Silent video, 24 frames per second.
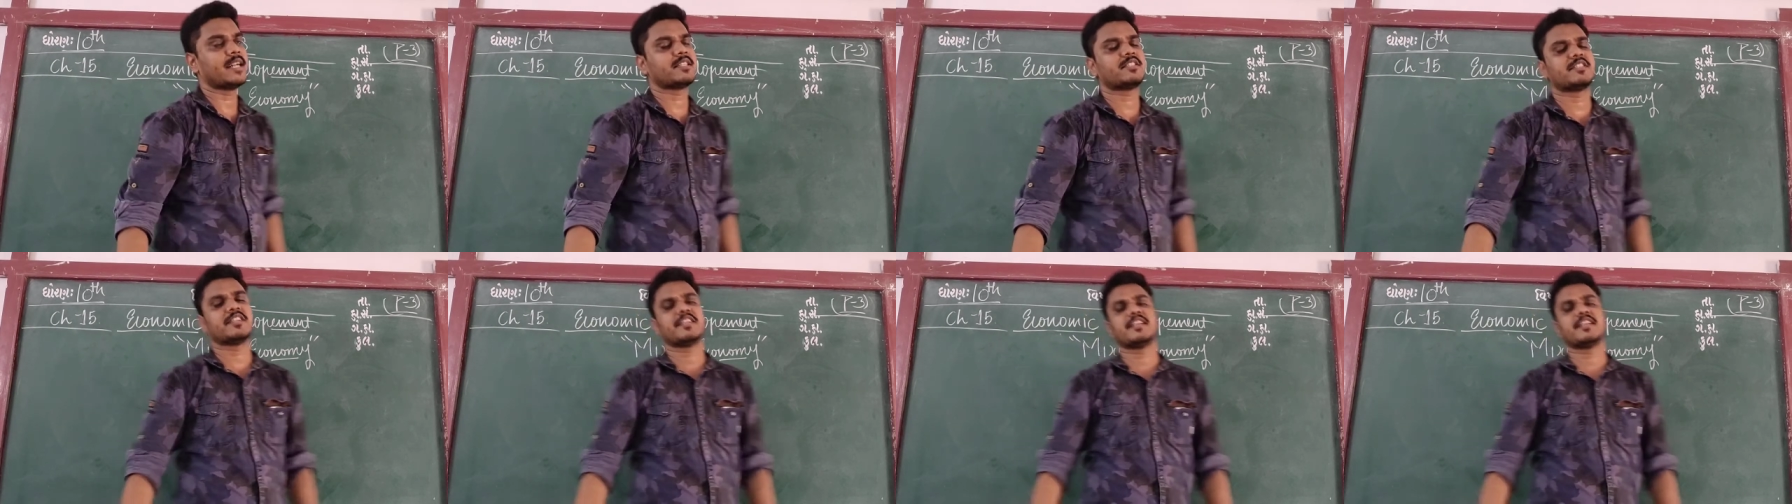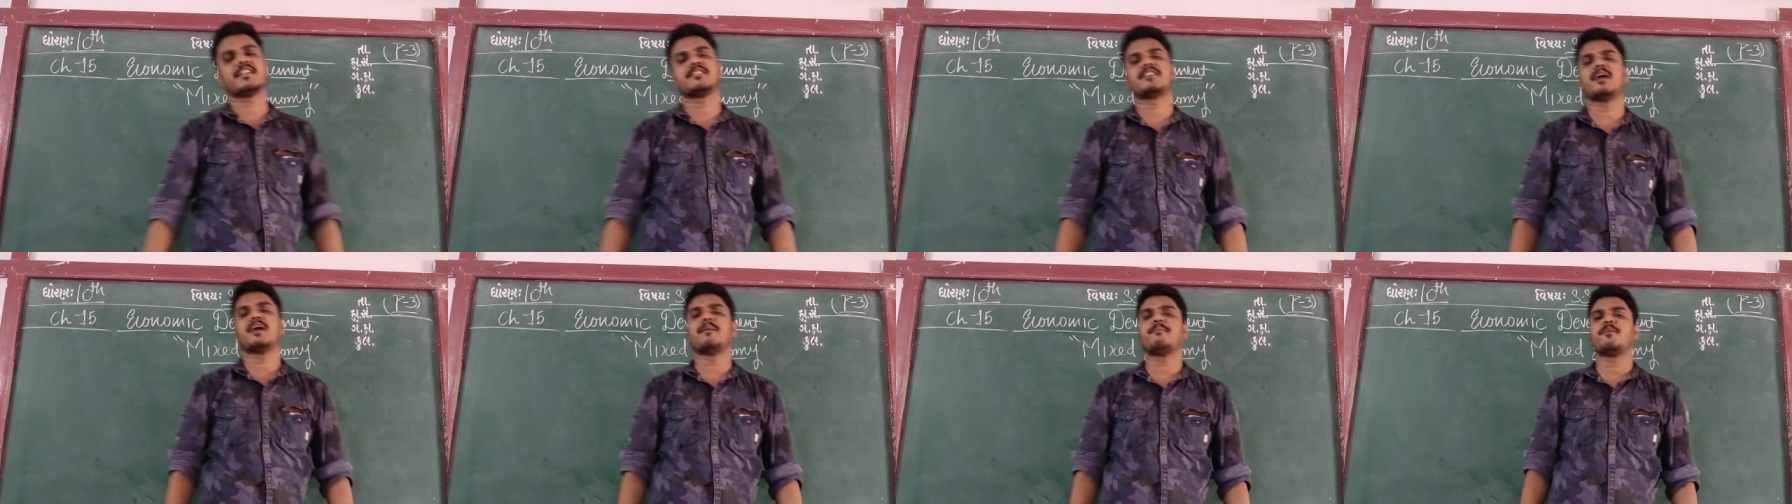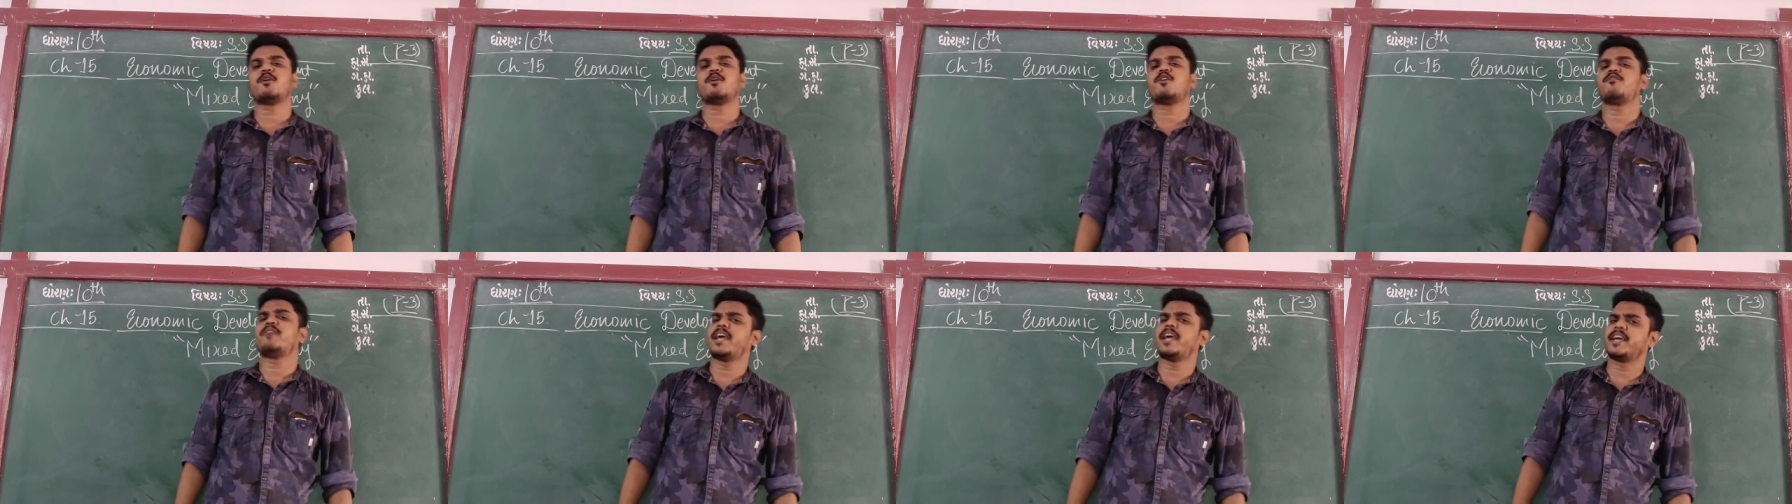Let's take an
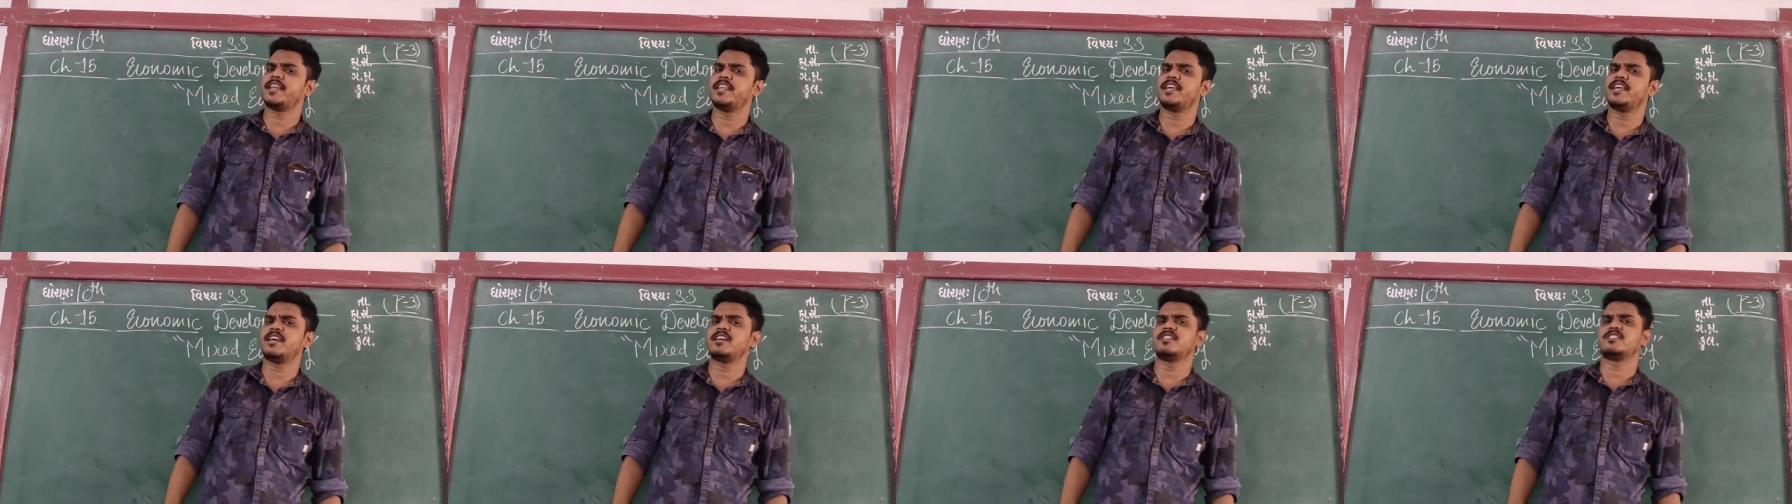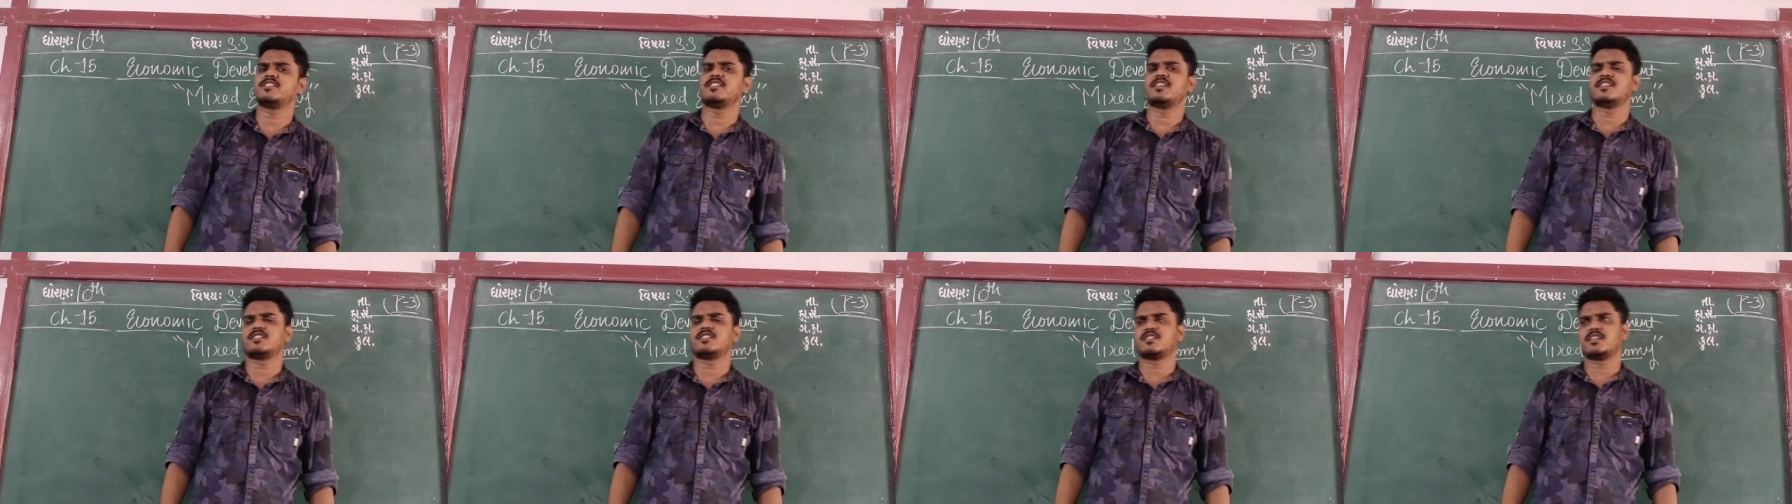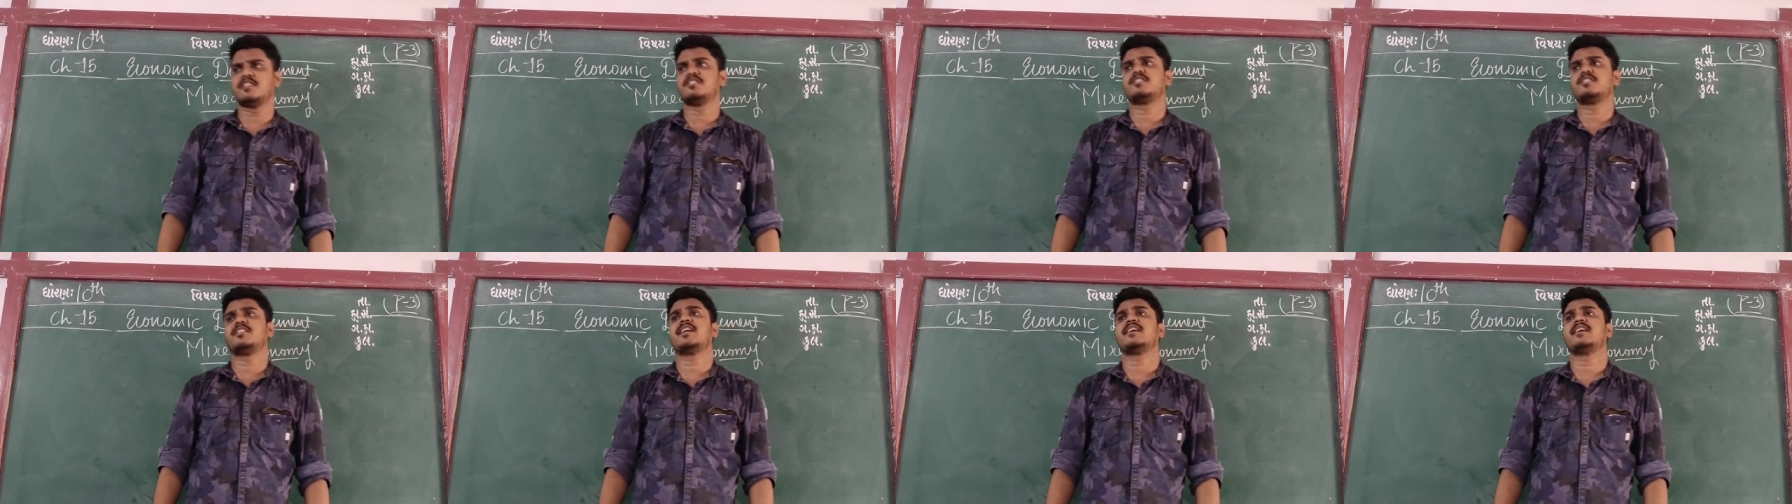example of agriculture. It's
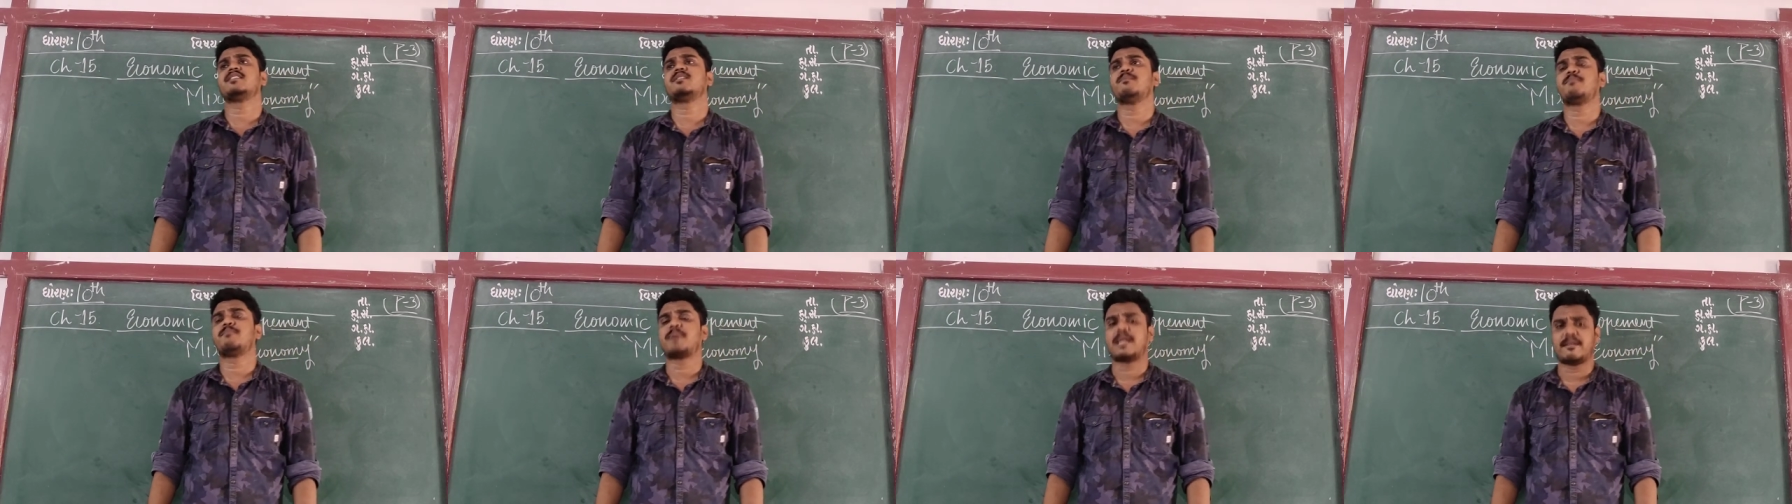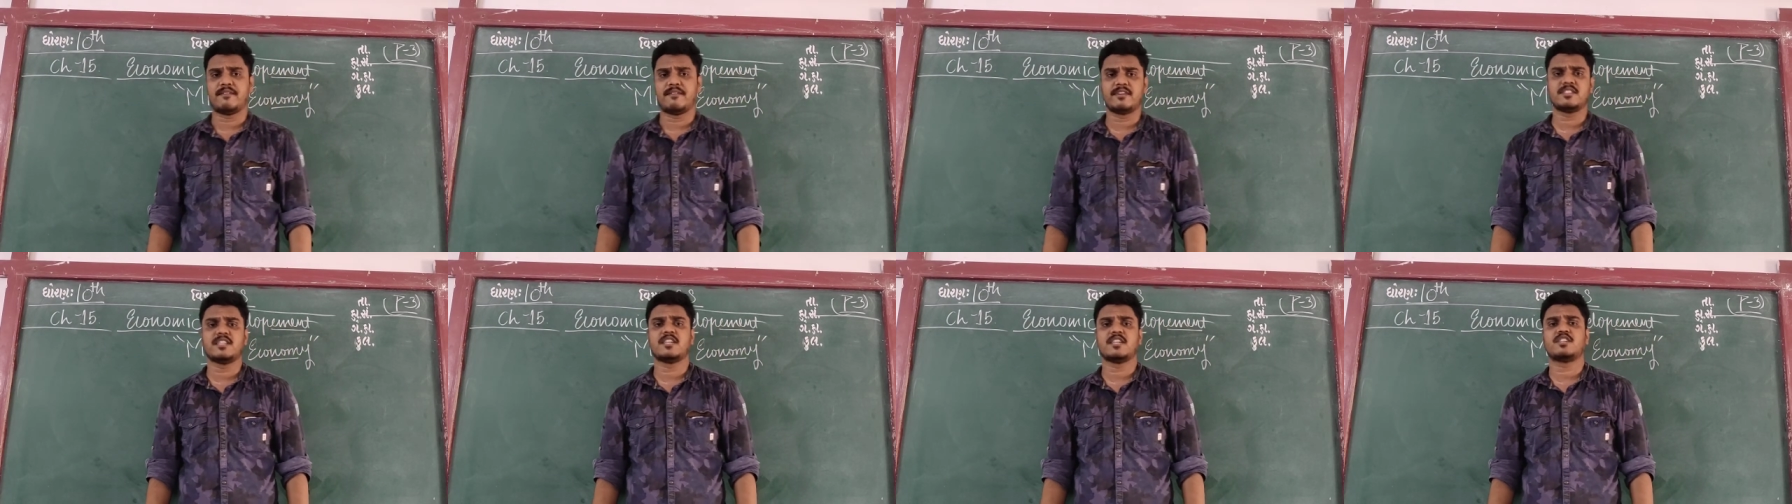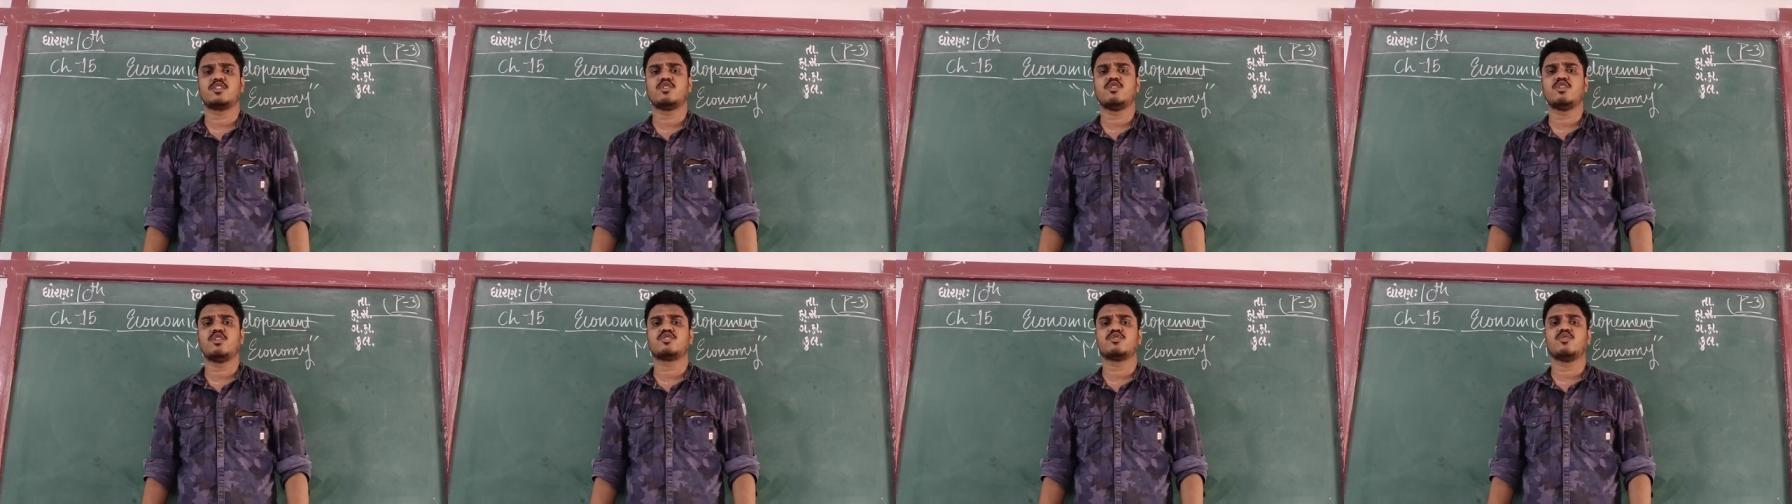considered as a private
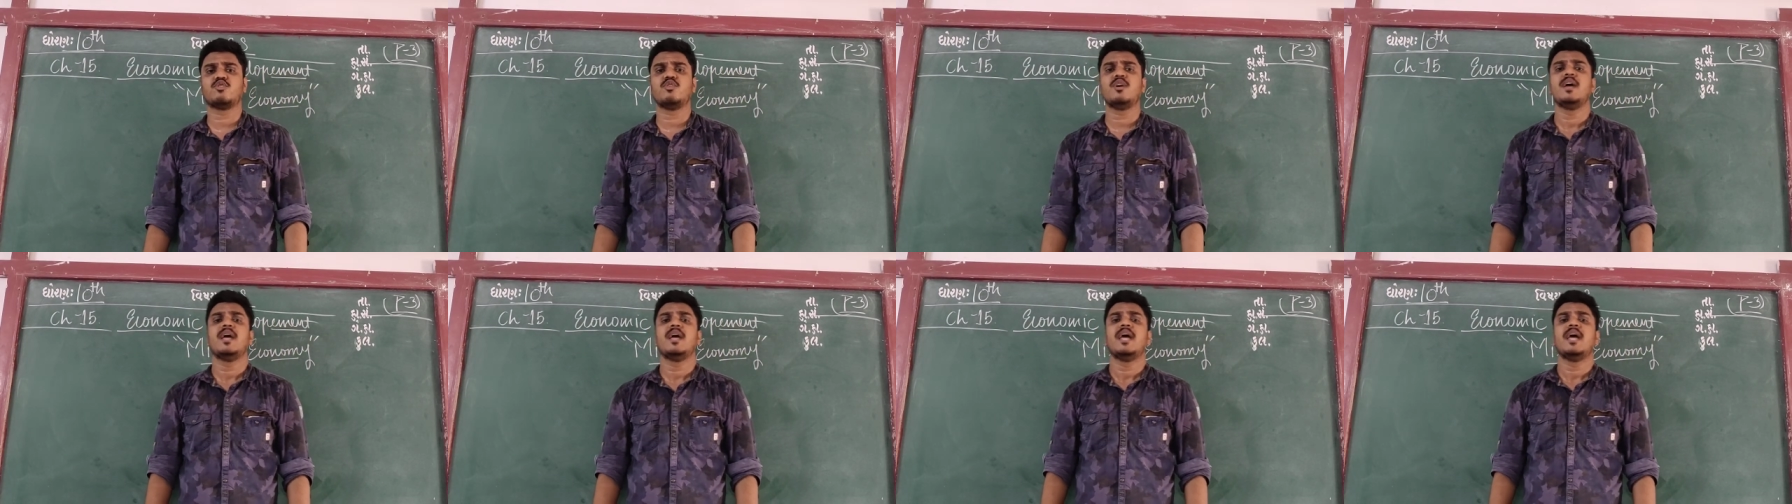sector also.